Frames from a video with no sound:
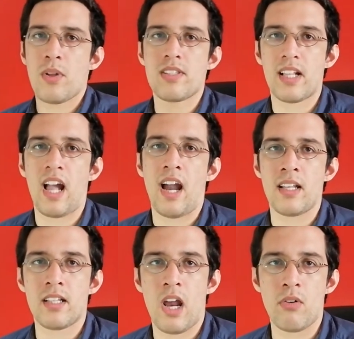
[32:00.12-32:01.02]
it's the
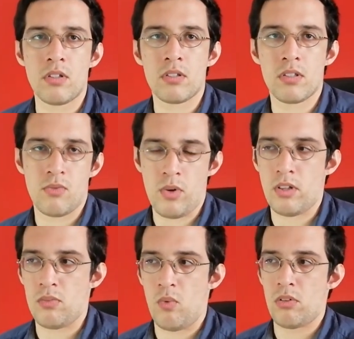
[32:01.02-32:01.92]
kind Gellert
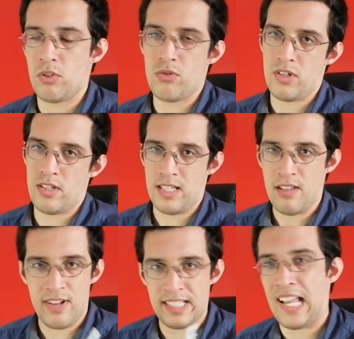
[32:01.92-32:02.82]
Grindelwald uses in the
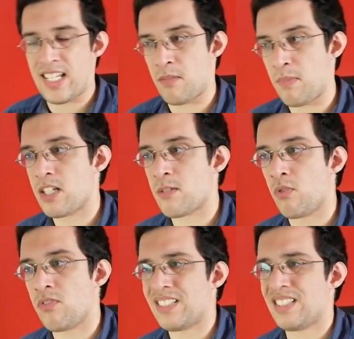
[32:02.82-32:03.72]
Fantastic Beasts
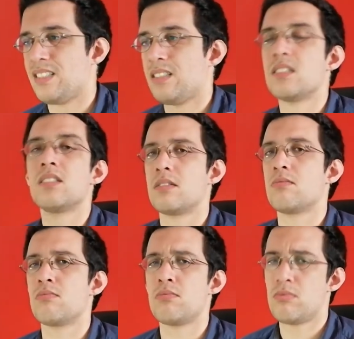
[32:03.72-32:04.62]
movies, and it's
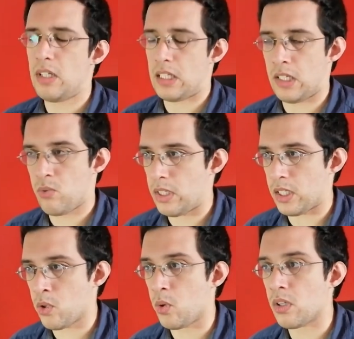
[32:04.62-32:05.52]
really really
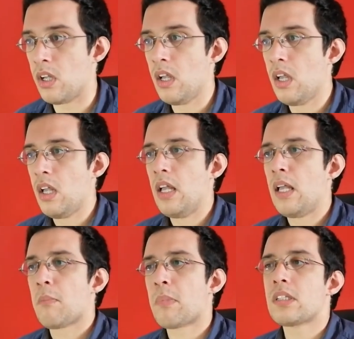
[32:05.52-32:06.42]
cool.
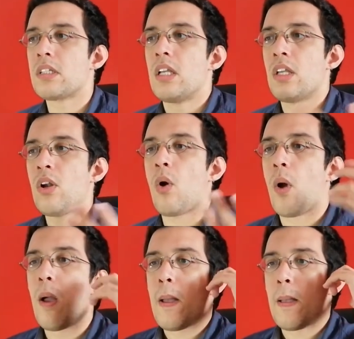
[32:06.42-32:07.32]
But you know
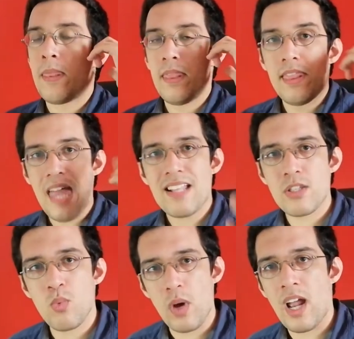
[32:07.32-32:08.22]

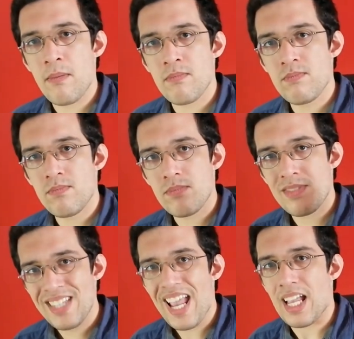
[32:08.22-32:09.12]
that's what I'm
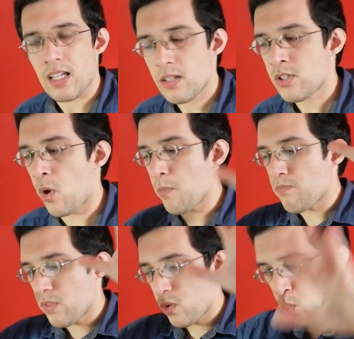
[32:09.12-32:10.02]
saying. So
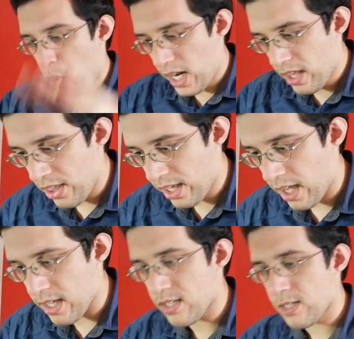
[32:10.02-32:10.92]
what I think
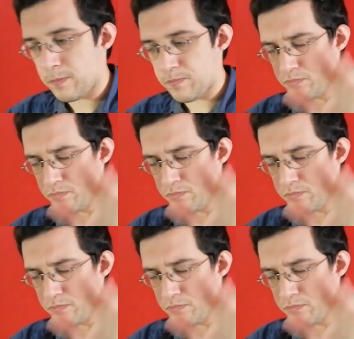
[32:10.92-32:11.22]
is,